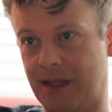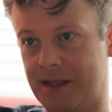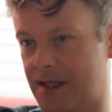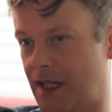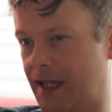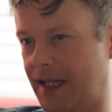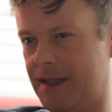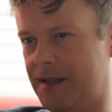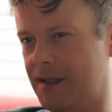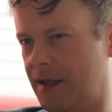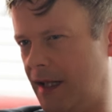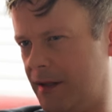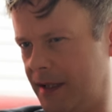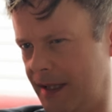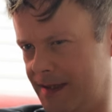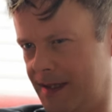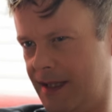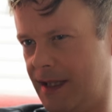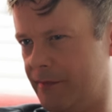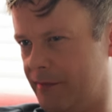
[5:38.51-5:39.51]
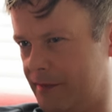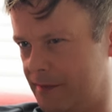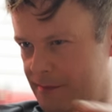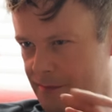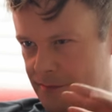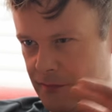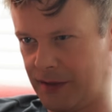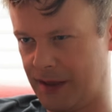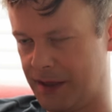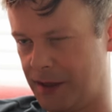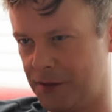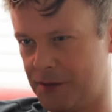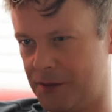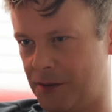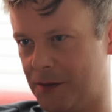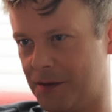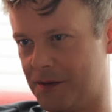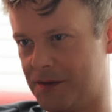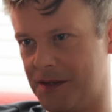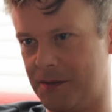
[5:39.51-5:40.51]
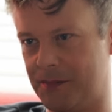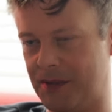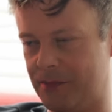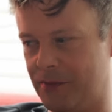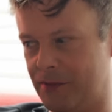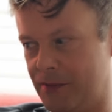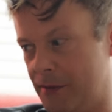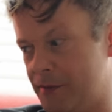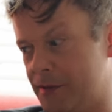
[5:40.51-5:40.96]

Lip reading: As I get to give really good looks to people